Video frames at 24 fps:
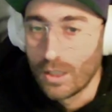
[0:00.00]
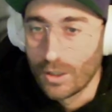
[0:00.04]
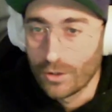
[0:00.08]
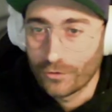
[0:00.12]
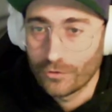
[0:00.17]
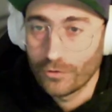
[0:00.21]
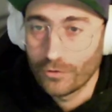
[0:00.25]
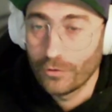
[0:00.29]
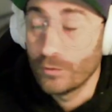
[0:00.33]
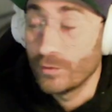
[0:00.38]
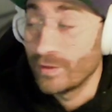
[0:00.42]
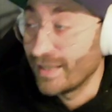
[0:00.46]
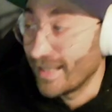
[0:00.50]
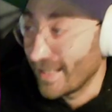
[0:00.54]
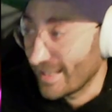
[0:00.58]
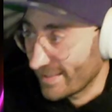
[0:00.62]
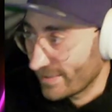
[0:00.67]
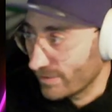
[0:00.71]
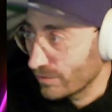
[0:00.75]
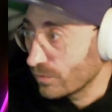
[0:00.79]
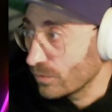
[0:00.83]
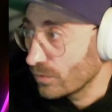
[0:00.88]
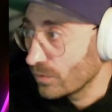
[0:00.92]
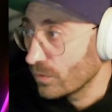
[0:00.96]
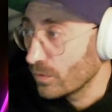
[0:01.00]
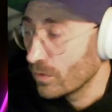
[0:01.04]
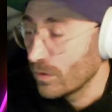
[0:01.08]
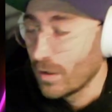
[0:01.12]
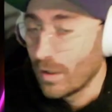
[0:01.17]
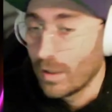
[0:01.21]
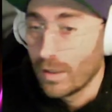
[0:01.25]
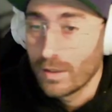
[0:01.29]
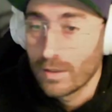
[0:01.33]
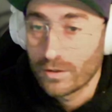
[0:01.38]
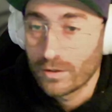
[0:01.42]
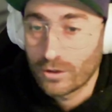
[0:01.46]
So let's do
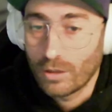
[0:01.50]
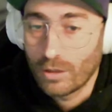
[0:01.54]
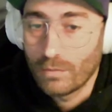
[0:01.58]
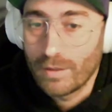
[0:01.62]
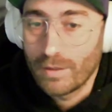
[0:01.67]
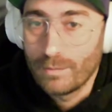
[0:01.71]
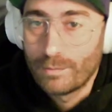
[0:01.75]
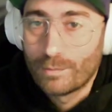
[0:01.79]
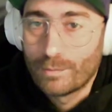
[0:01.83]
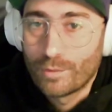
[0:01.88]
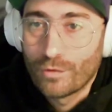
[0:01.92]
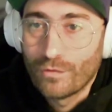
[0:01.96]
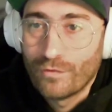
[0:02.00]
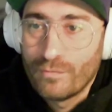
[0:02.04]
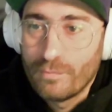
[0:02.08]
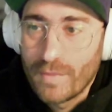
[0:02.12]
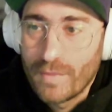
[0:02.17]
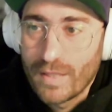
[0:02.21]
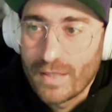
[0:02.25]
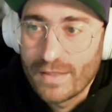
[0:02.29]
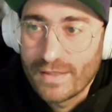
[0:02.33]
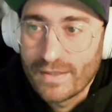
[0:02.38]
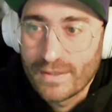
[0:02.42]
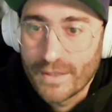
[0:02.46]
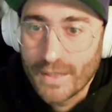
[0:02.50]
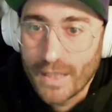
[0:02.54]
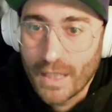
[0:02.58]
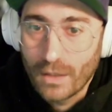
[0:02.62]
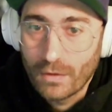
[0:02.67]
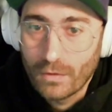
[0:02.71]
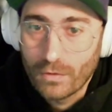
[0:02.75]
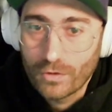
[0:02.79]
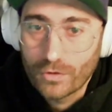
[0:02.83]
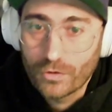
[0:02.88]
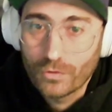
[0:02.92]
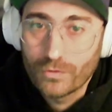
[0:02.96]
some improvements
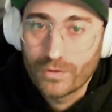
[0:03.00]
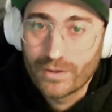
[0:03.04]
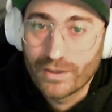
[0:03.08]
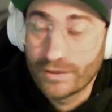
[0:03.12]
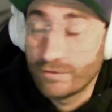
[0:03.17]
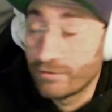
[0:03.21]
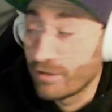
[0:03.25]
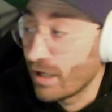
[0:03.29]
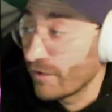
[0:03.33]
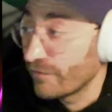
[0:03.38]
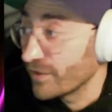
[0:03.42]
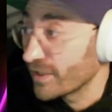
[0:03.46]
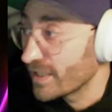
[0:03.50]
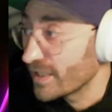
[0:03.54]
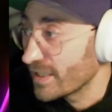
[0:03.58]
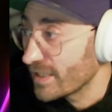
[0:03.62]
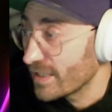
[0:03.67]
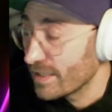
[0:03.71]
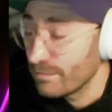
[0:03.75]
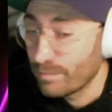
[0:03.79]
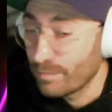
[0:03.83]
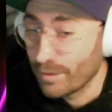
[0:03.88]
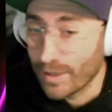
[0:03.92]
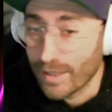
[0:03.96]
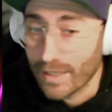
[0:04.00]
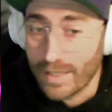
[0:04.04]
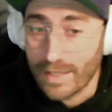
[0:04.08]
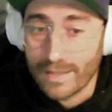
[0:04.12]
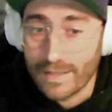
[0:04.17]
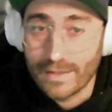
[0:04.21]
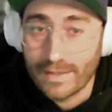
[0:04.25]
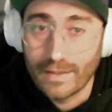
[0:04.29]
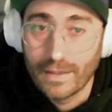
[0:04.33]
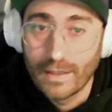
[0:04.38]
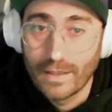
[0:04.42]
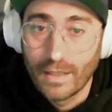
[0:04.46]
now. So the graphic is in
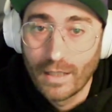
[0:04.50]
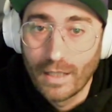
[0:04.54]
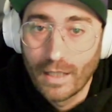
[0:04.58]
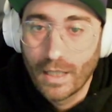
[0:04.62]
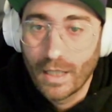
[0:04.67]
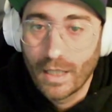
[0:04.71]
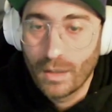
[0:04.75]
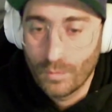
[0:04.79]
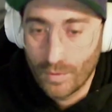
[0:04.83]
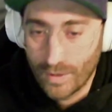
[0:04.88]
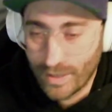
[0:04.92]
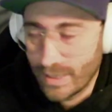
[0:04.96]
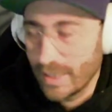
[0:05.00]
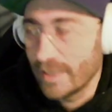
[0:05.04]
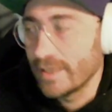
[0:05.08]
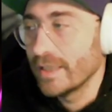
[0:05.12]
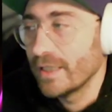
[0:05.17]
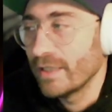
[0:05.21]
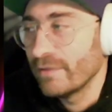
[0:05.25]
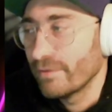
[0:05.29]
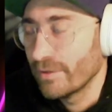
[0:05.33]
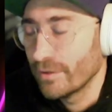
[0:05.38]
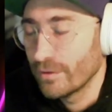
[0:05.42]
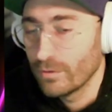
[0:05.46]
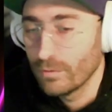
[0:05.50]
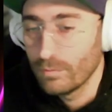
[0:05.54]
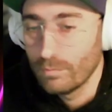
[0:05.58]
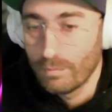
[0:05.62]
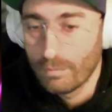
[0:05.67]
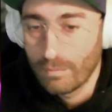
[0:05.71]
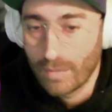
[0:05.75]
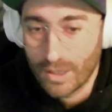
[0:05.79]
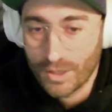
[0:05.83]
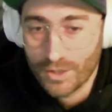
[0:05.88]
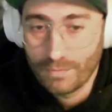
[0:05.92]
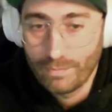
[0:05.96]
place. We can even do
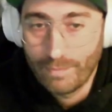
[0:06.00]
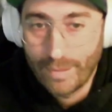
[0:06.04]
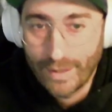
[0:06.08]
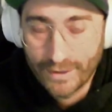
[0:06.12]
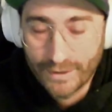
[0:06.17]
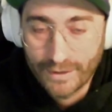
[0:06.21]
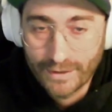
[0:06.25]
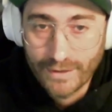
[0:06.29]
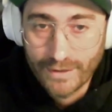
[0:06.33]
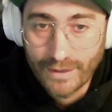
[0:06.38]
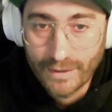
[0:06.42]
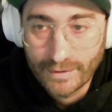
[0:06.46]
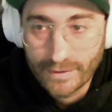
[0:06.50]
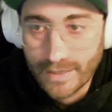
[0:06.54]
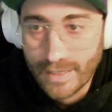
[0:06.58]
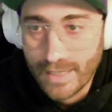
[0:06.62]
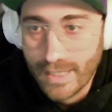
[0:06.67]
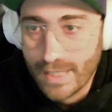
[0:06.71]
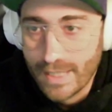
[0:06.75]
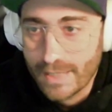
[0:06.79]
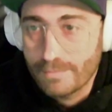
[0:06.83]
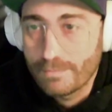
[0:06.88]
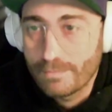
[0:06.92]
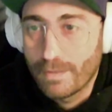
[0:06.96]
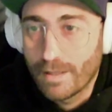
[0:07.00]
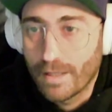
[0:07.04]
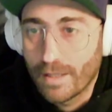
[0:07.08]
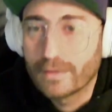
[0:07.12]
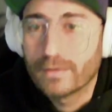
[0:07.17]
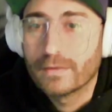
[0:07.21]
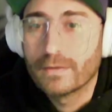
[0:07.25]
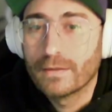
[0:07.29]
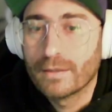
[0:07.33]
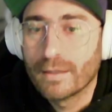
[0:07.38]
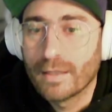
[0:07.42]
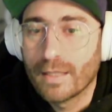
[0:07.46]
much better than this, but
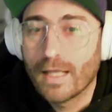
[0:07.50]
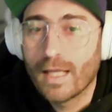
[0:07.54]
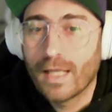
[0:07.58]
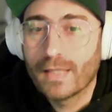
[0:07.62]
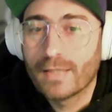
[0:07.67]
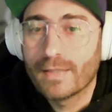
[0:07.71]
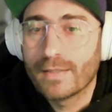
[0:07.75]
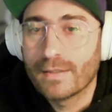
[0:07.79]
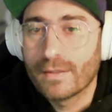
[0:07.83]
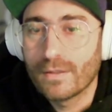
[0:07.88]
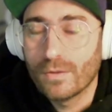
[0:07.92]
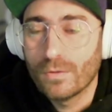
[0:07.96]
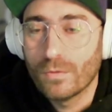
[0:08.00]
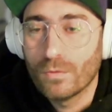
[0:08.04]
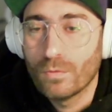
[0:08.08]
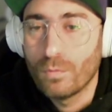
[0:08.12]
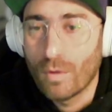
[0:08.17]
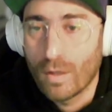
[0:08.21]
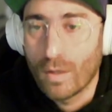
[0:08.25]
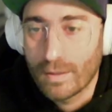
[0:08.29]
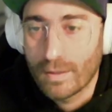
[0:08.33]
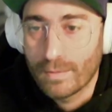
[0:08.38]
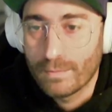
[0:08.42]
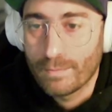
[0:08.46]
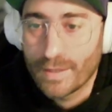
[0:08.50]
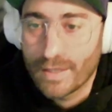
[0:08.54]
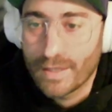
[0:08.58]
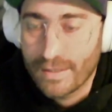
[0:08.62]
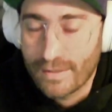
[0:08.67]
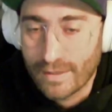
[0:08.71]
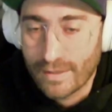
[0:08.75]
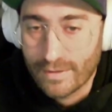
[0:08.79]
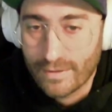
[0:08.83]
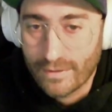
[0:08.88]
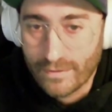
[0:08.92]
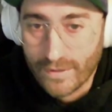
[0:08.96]
let's do one piece
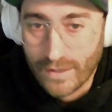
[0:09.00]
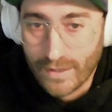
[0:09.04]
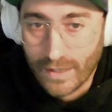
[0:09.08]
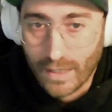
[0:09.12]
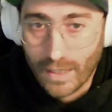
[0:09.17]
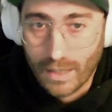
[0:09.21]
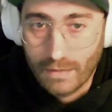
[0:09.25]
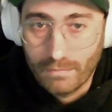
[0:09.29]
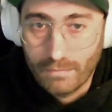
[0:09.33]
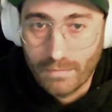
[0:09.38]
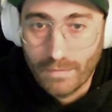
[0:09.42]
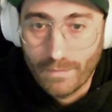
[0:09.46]
at a time.